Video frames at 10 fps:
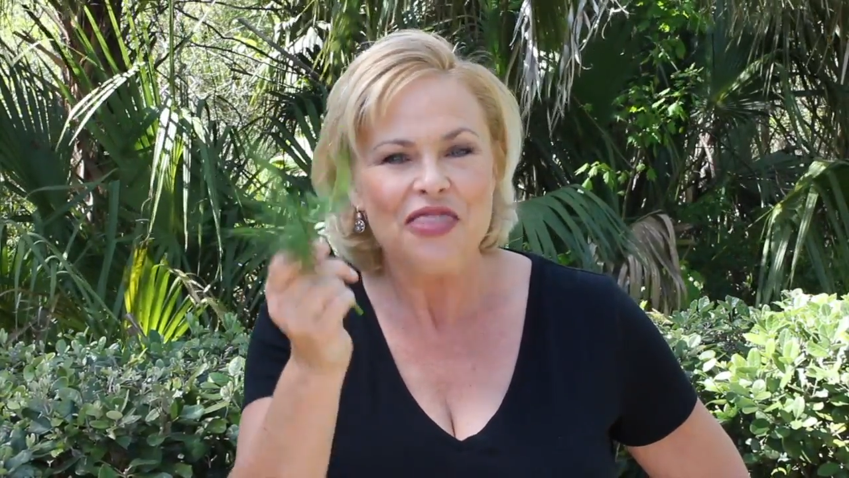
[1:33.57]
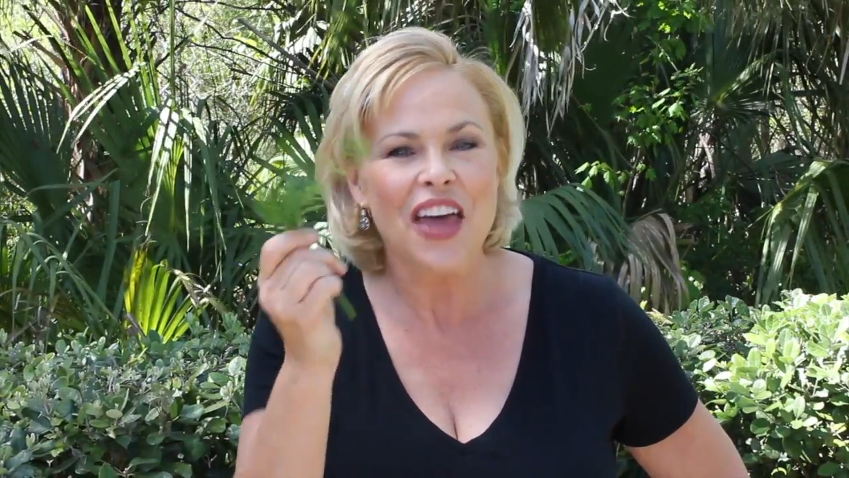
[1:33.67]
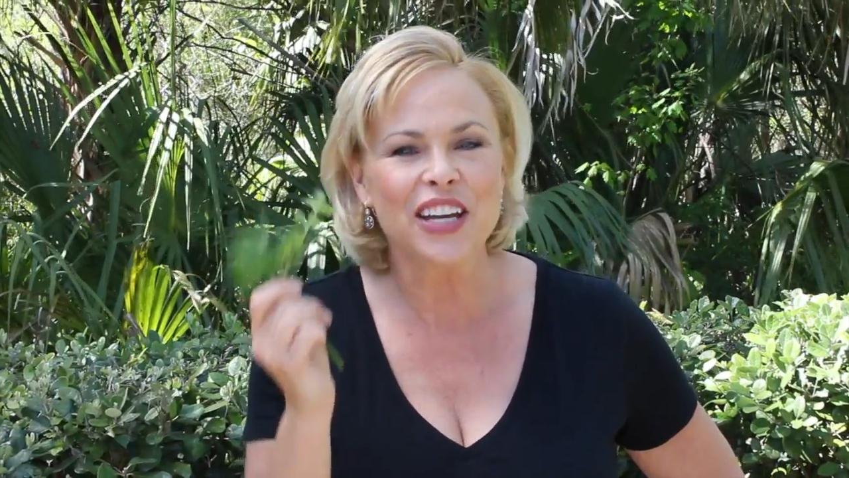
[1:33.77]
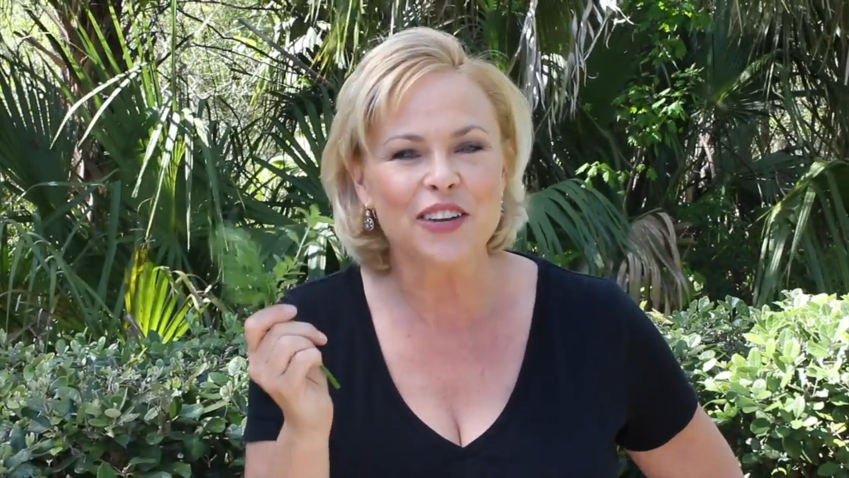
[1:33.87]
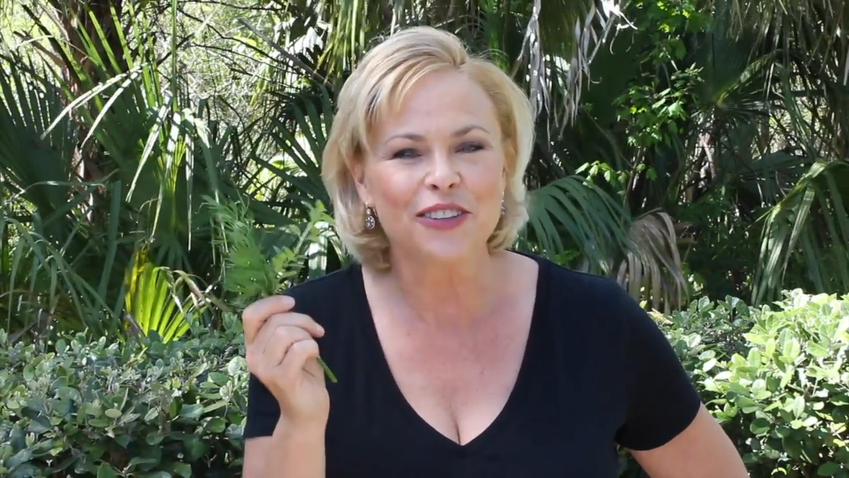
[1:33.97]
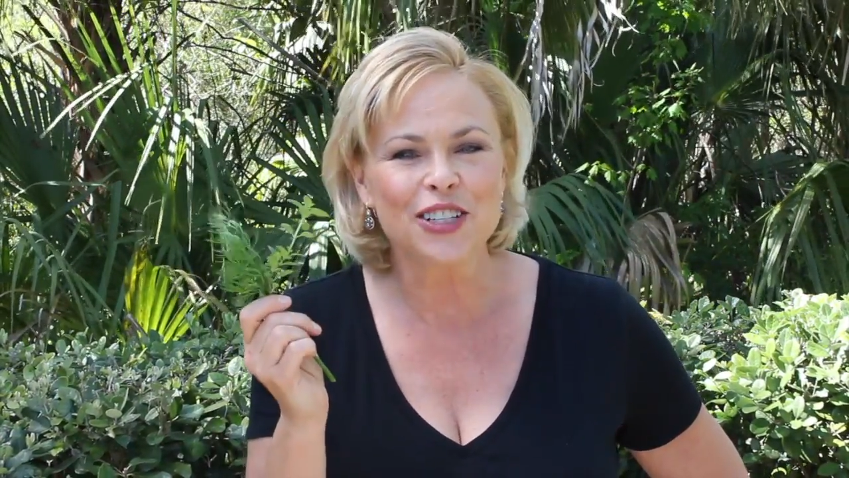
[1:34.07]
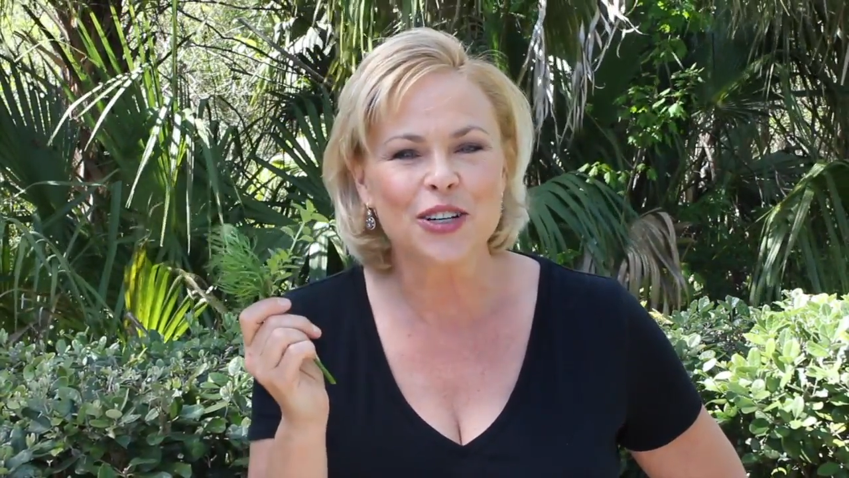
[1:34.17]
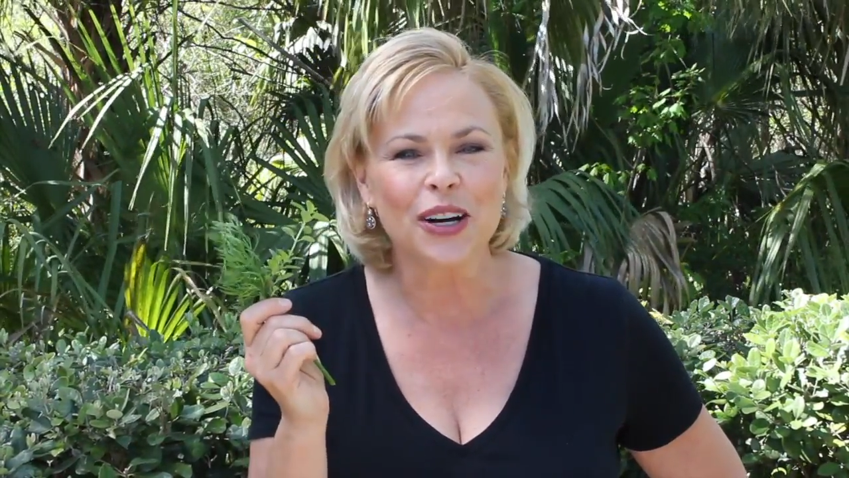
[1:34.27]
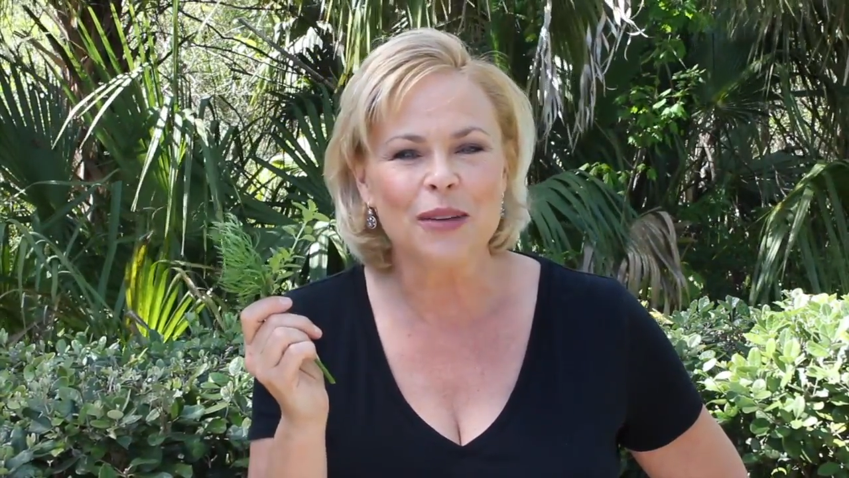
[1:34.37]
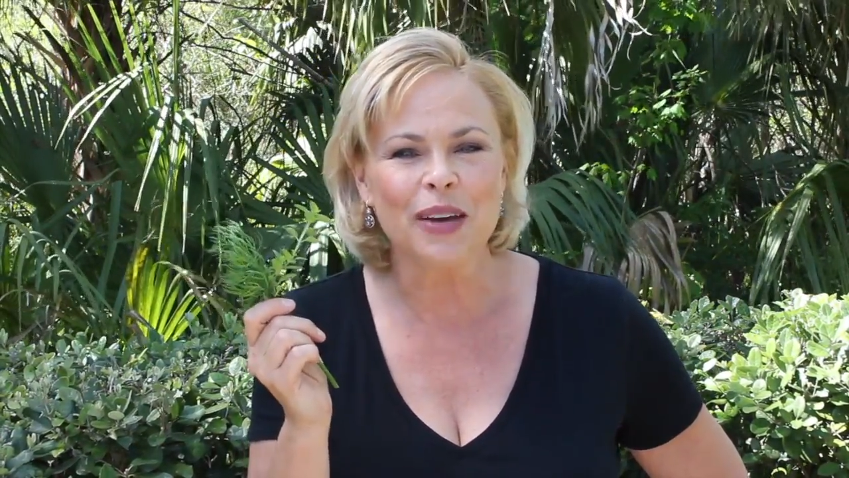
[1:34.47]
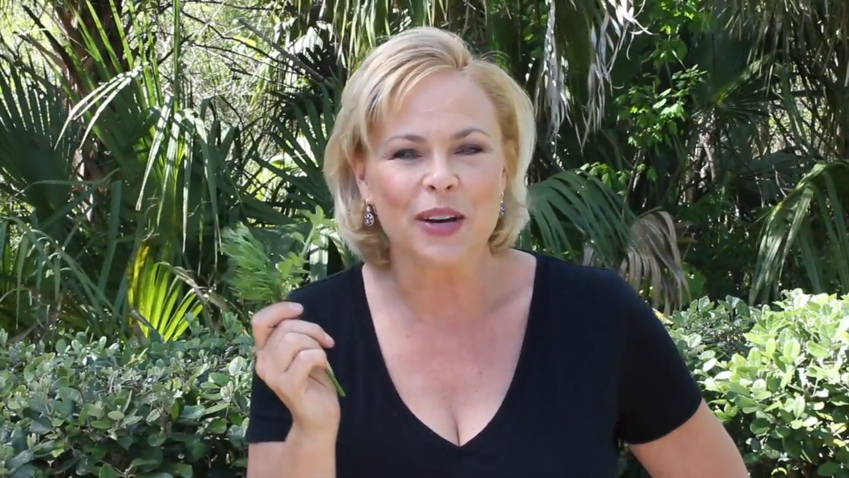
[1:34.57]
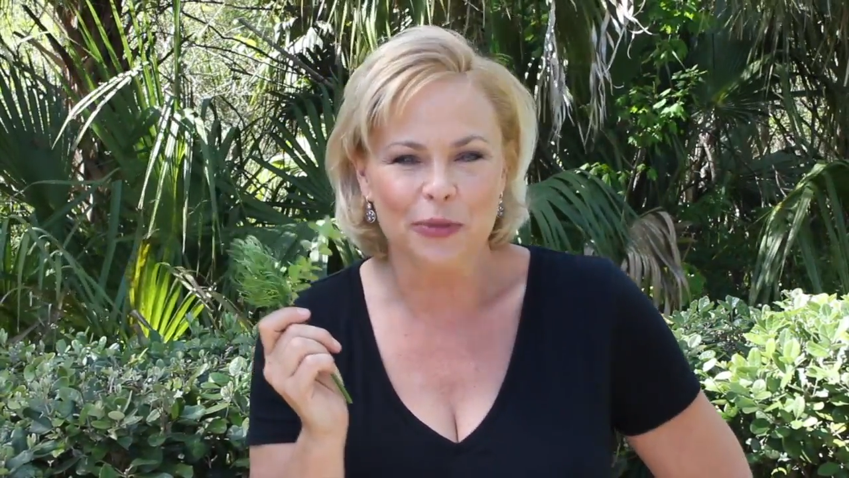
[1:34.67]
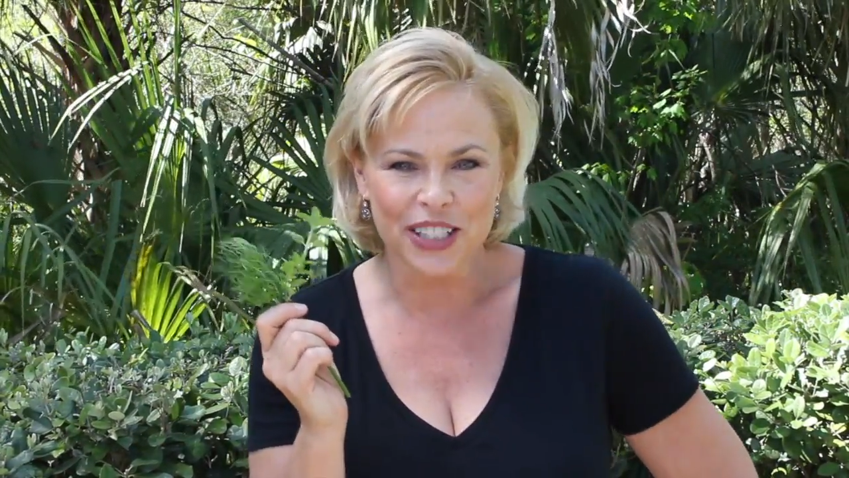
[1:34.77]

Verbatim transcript: Thank you for joining me, and we'll